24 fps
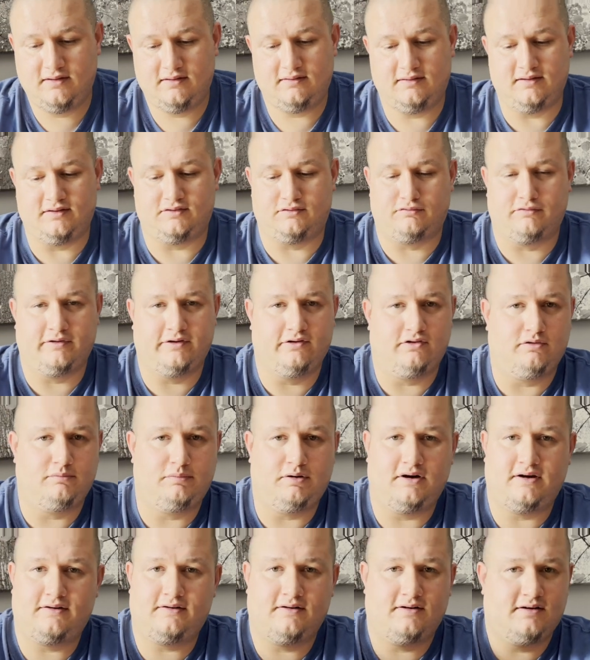This reel
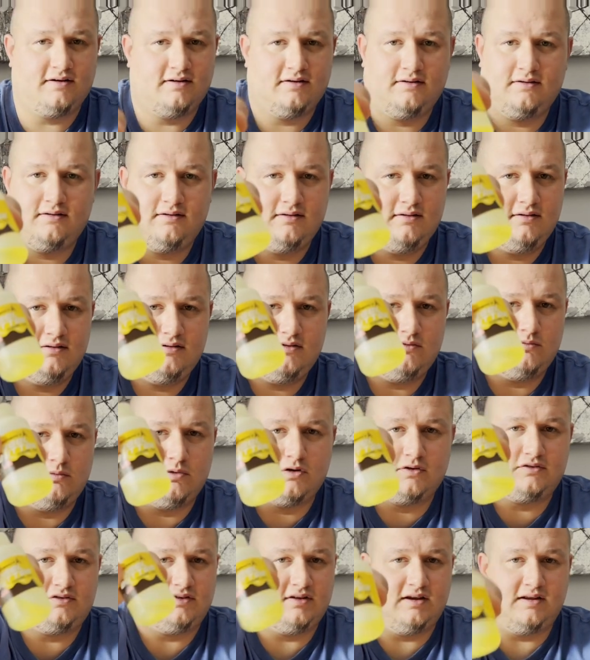butter
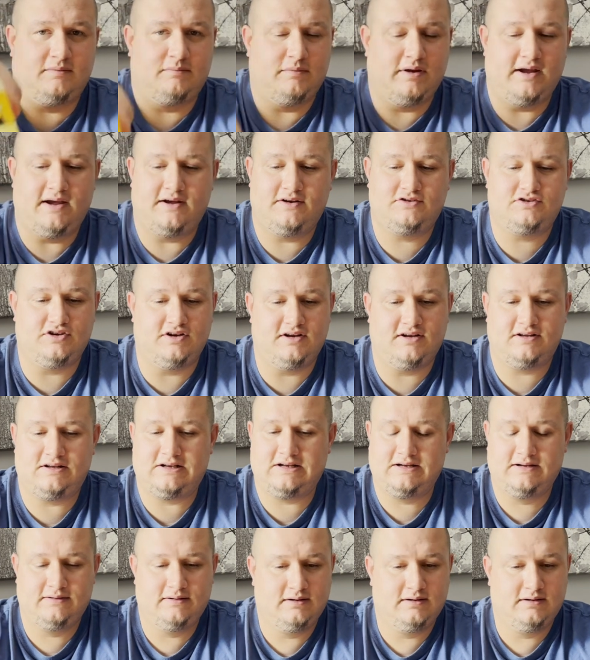works like magic.